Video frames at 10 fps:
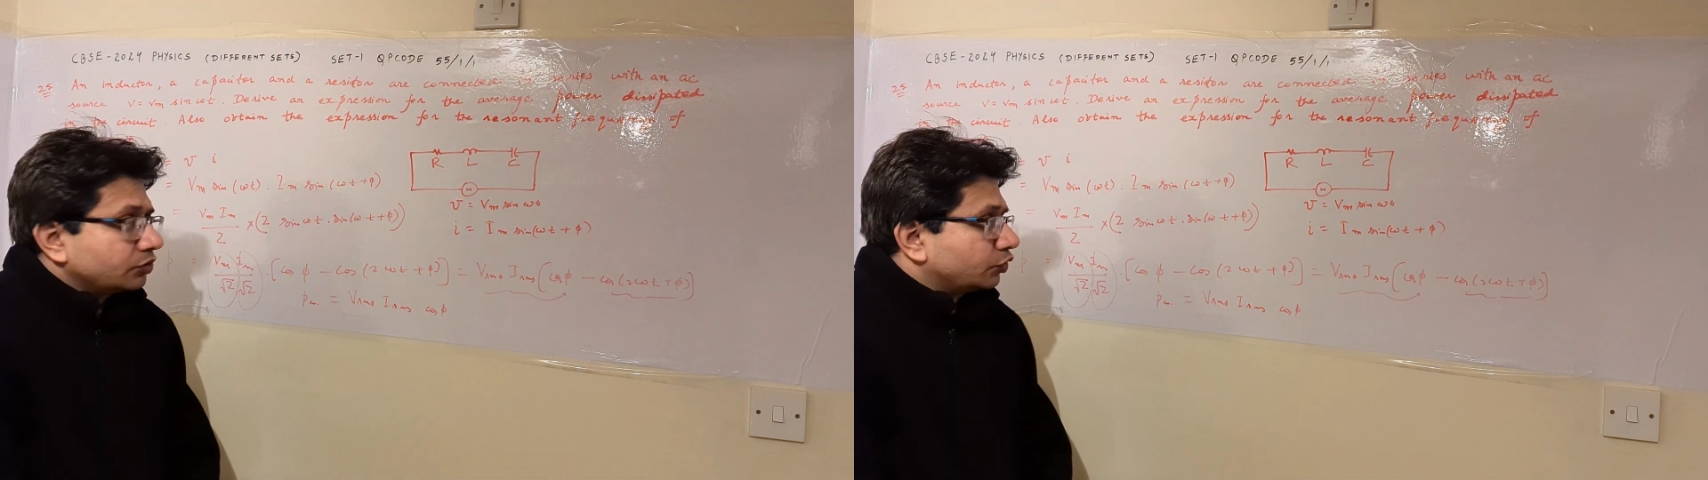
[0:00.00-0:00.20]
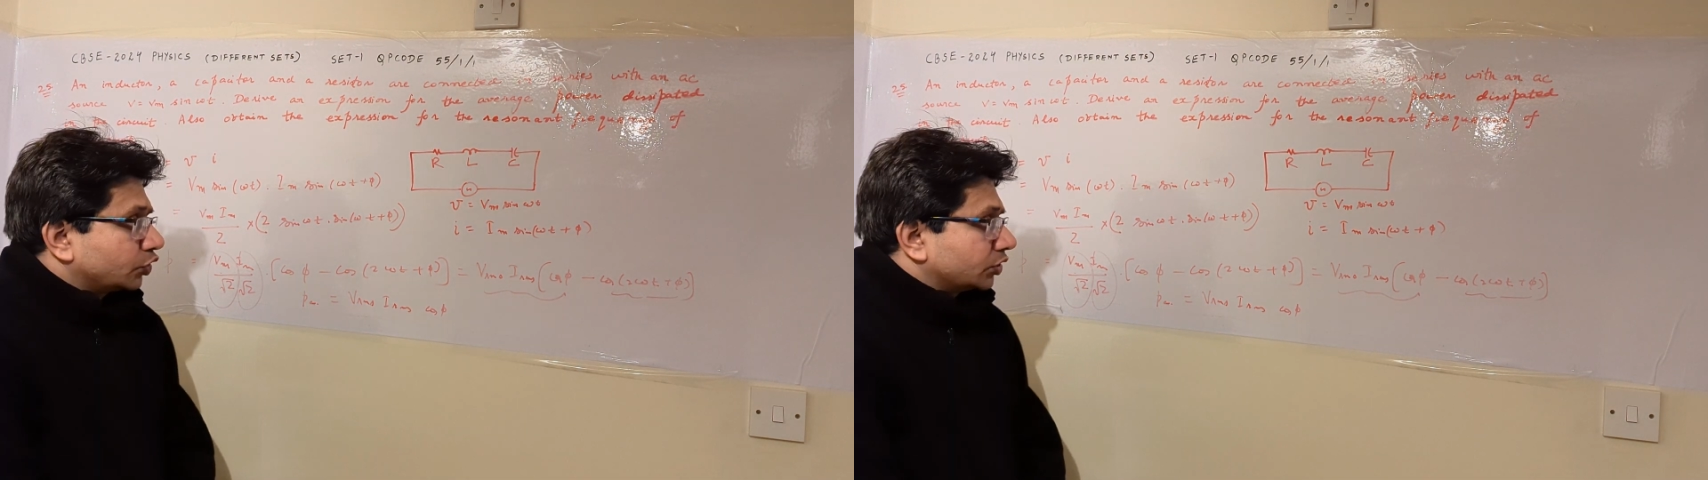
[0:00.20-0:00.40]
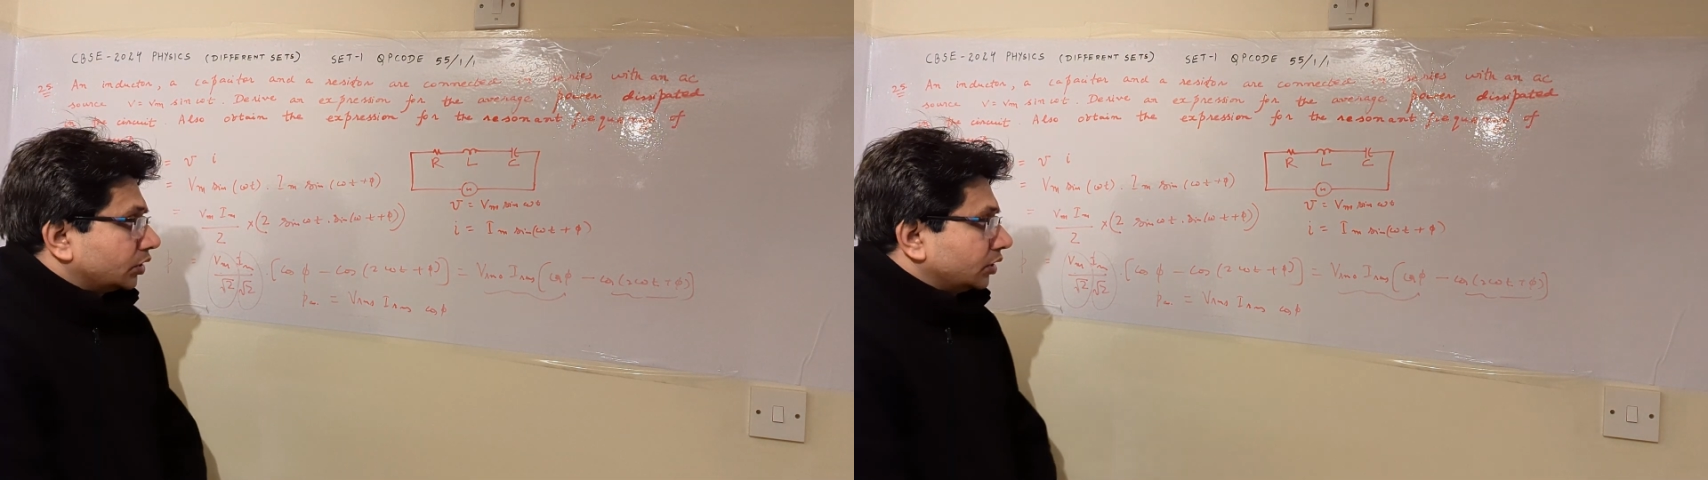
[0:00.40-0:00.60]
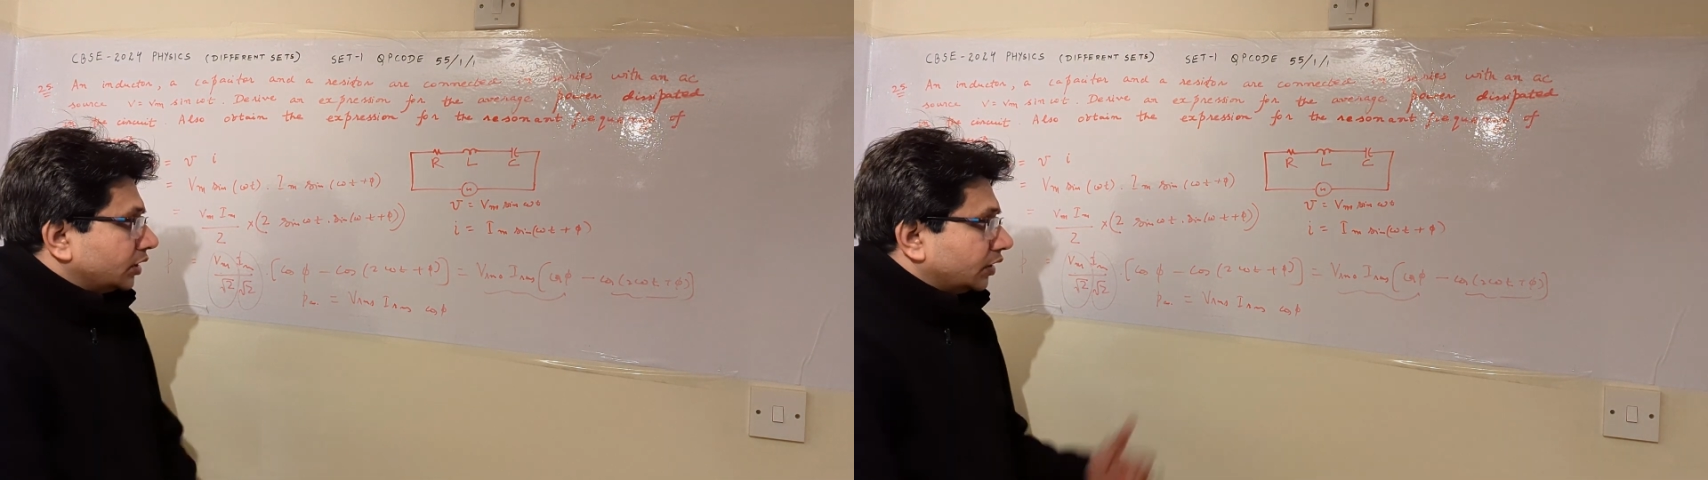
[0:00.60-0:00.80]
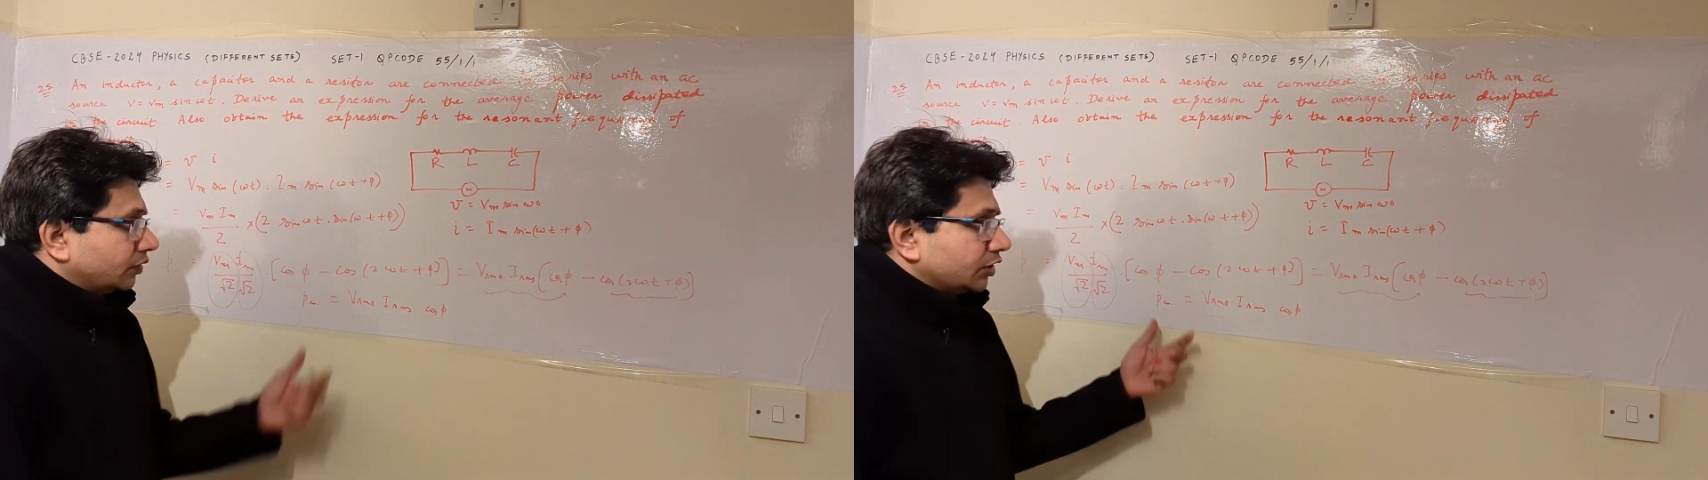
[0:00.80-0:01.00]
for the
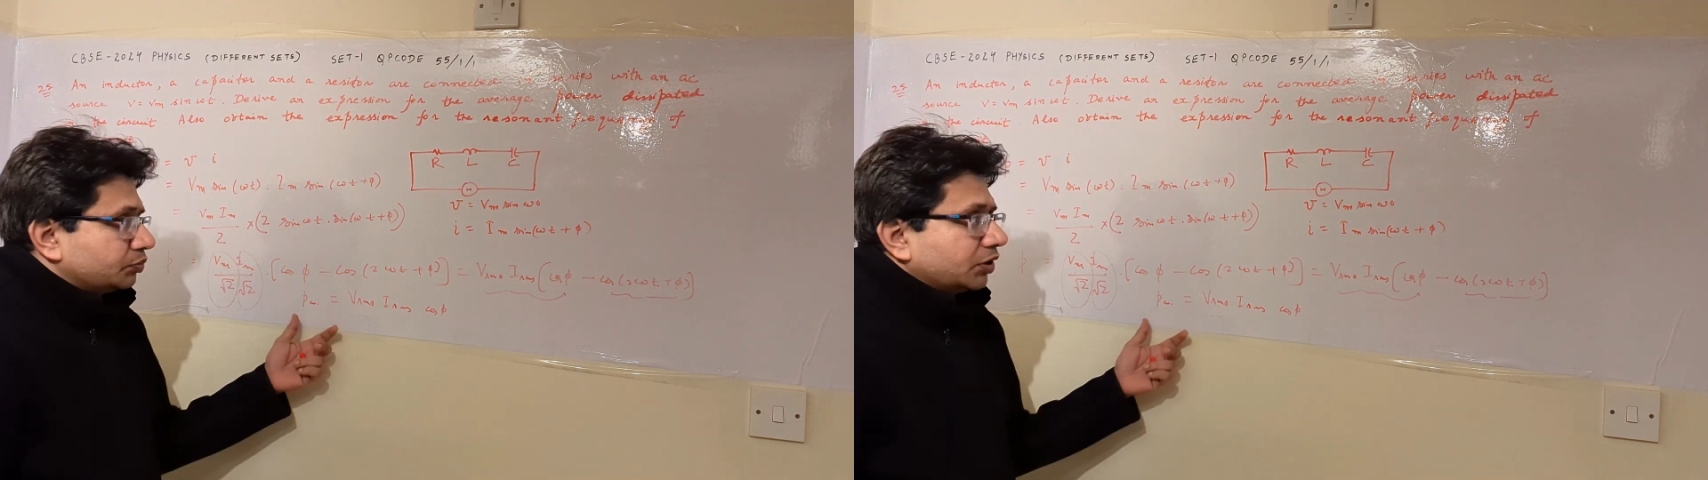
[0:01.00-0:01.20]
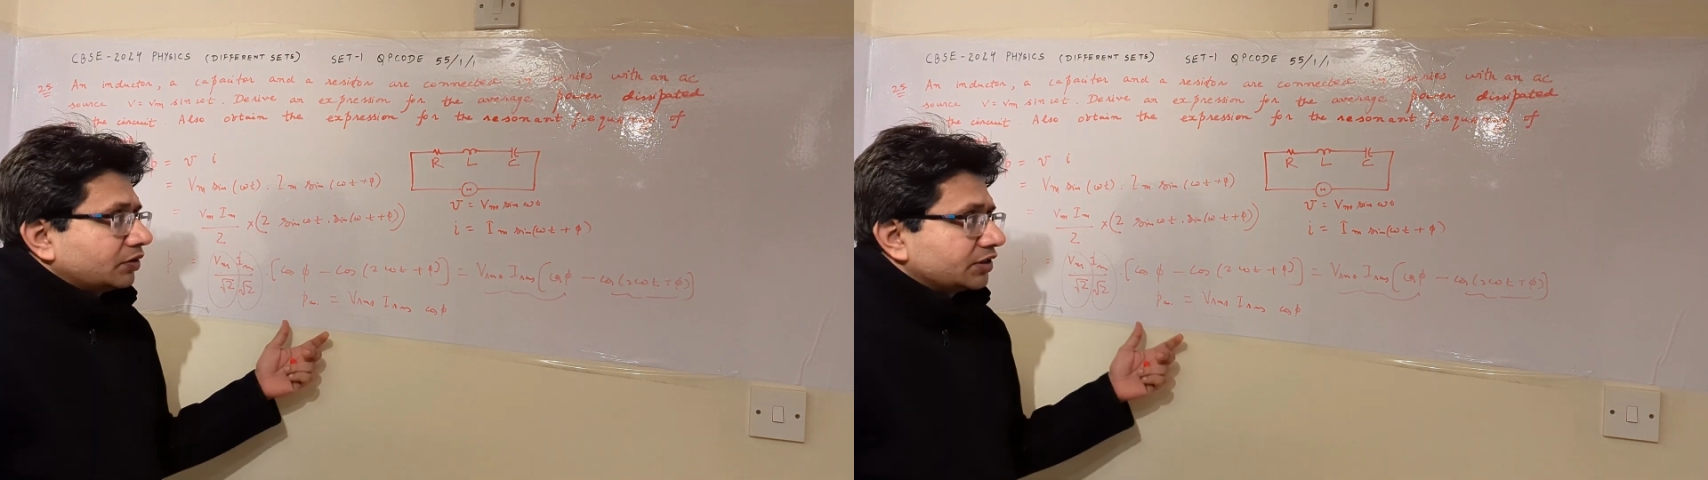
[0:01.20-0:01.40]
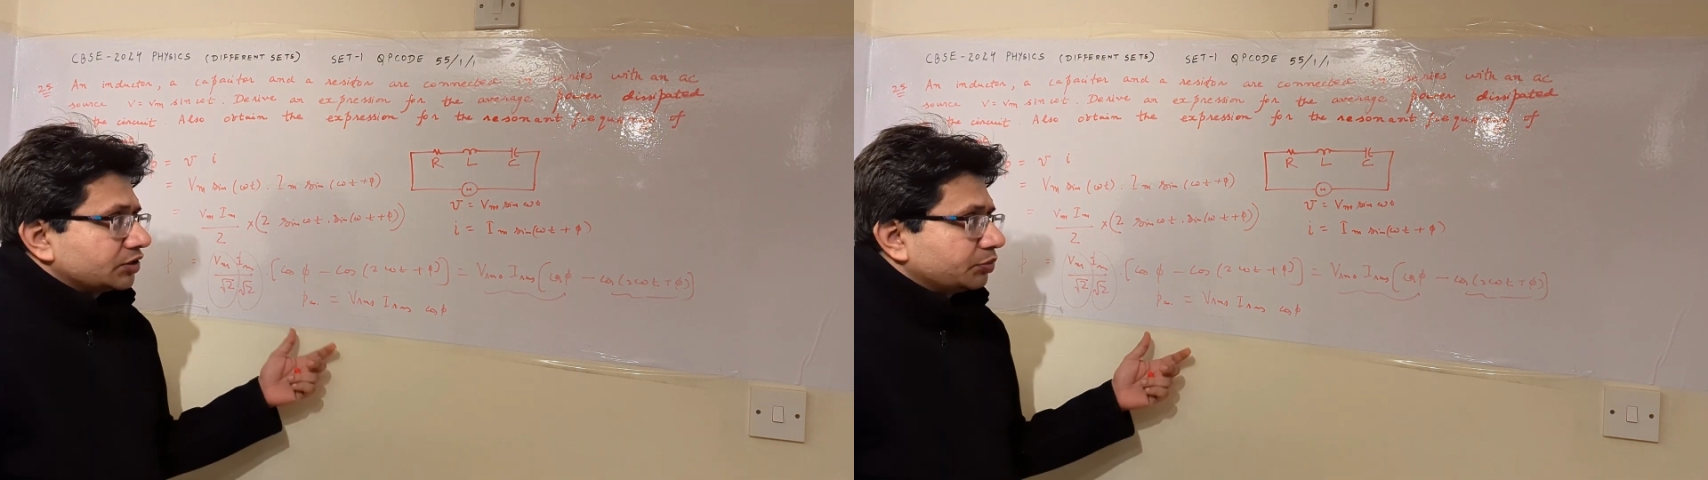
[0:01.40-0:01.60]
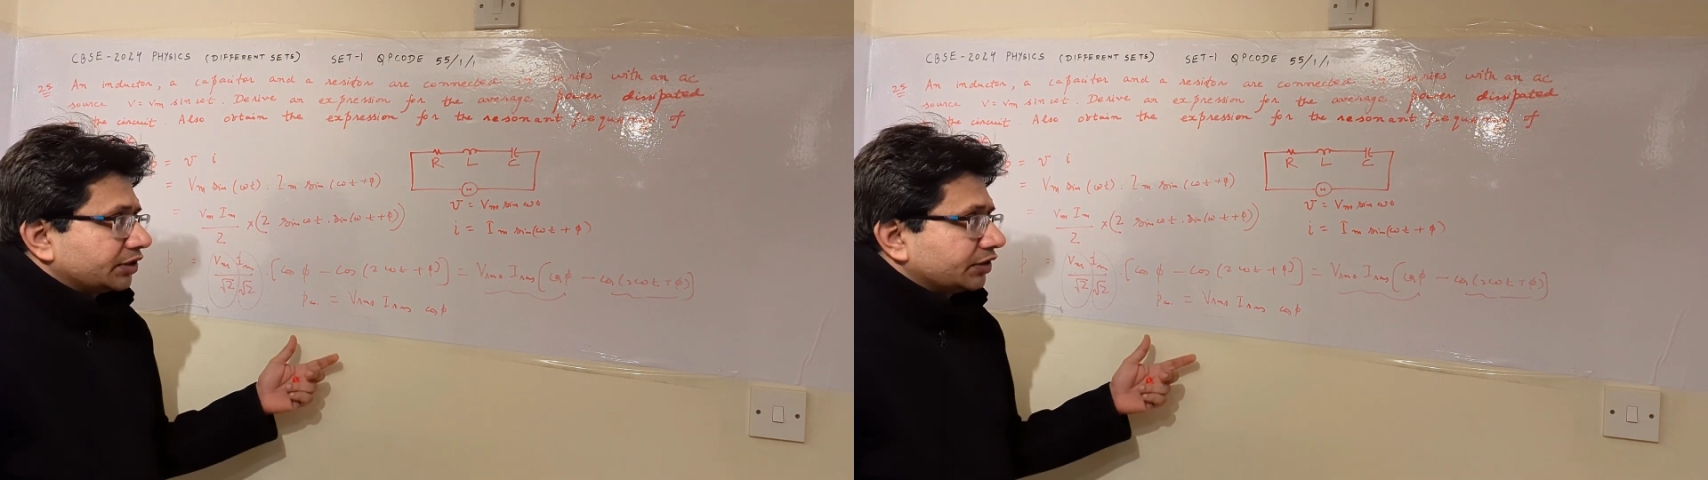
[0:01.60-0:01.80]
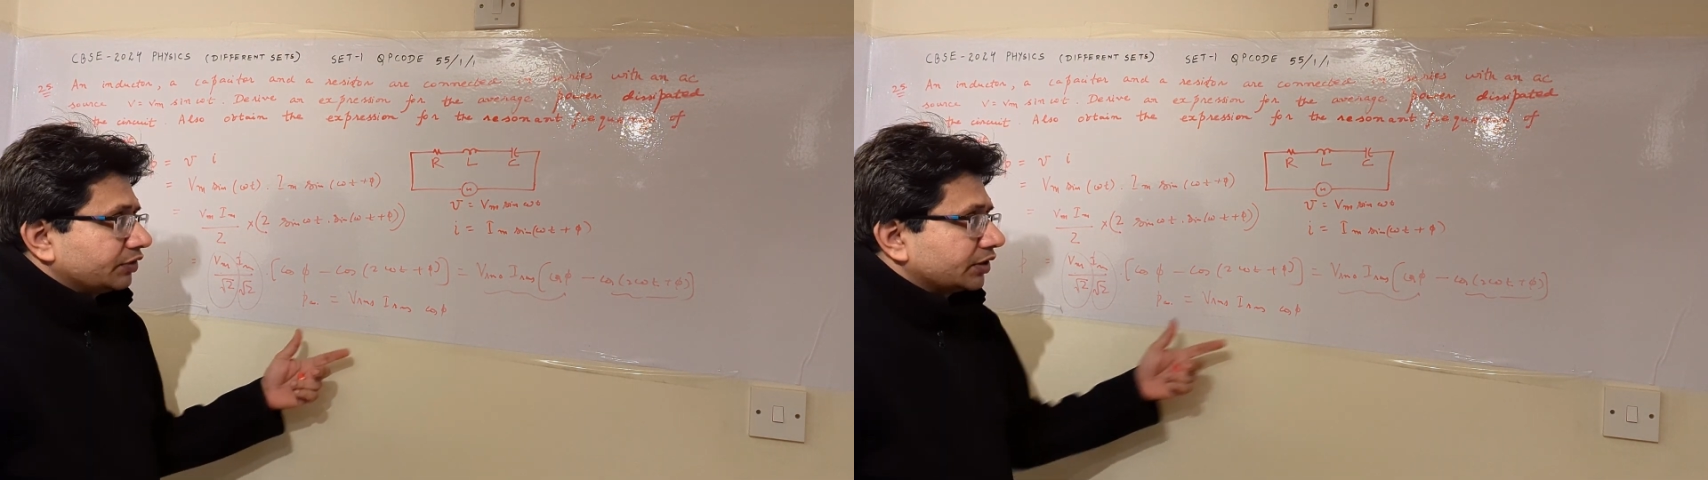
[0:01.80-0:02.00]
average power
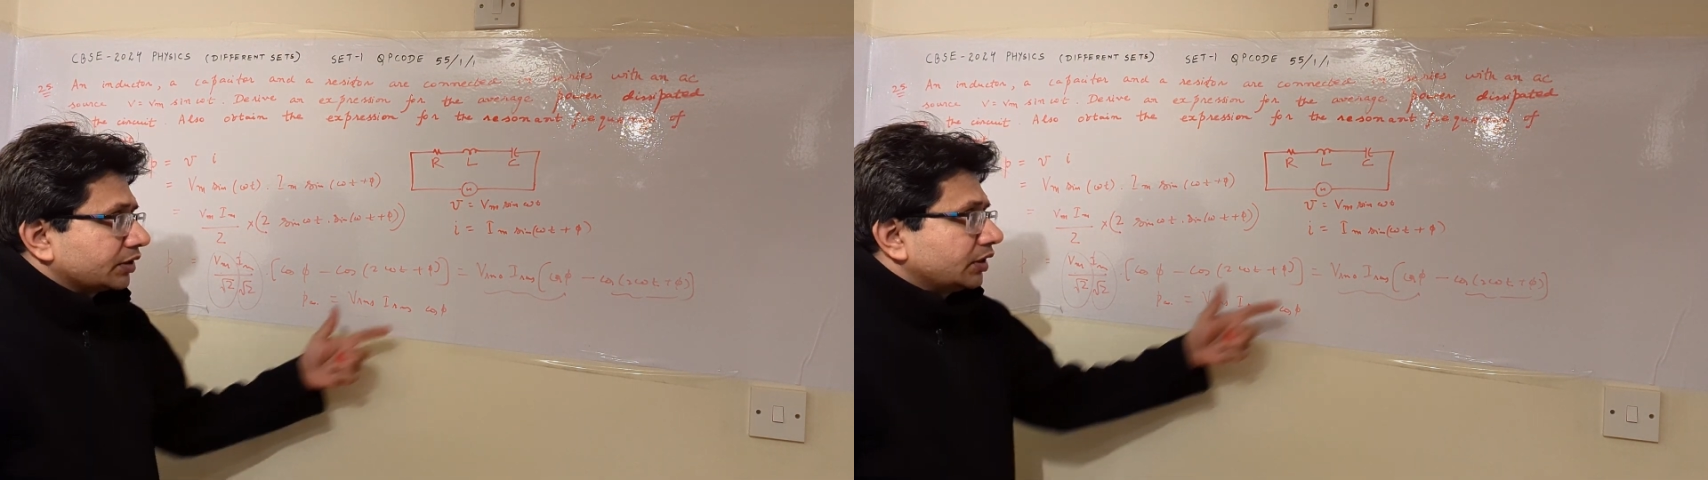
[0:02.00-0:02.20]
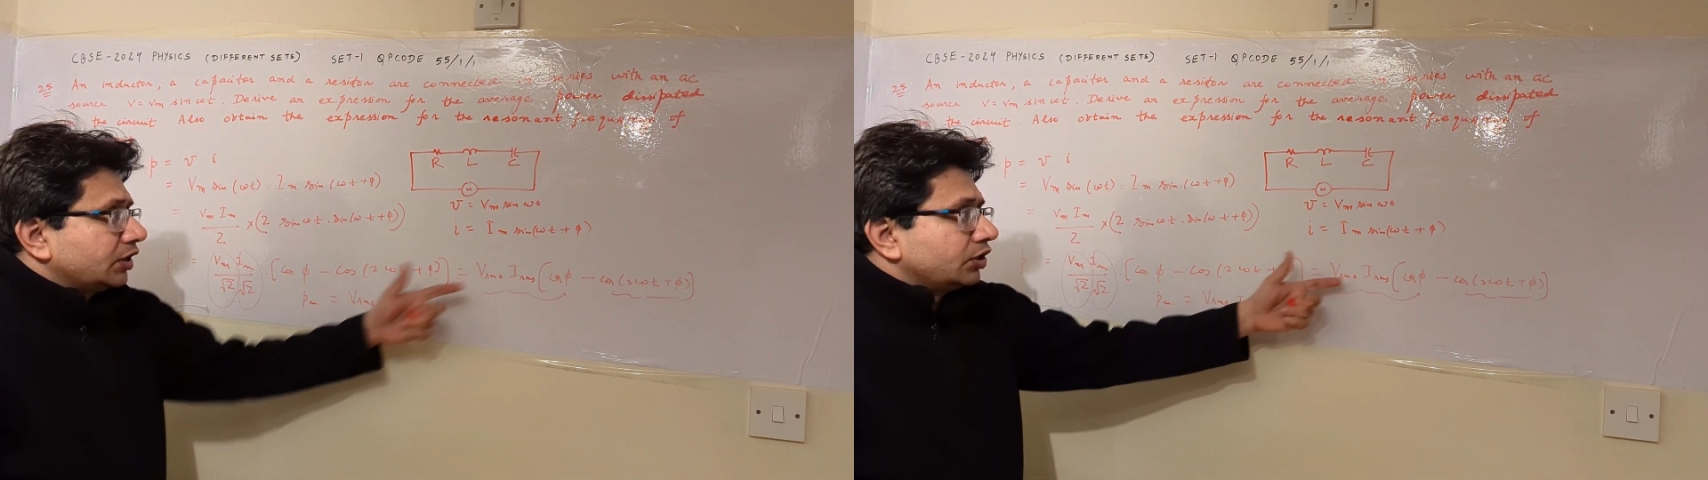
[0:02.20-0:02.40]
dissipated where